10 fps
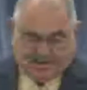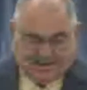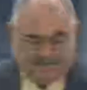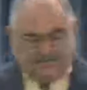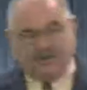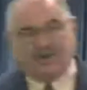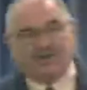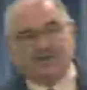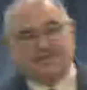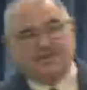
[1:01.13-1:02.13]
And
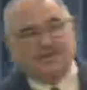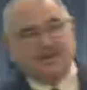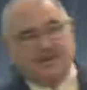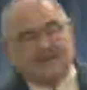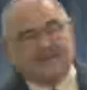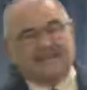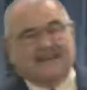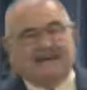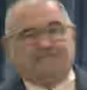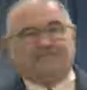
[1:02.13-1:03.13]
first, when we look at
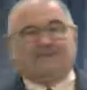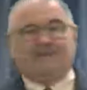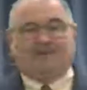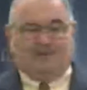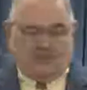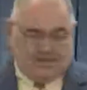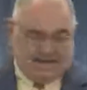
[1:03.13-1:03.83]
that, we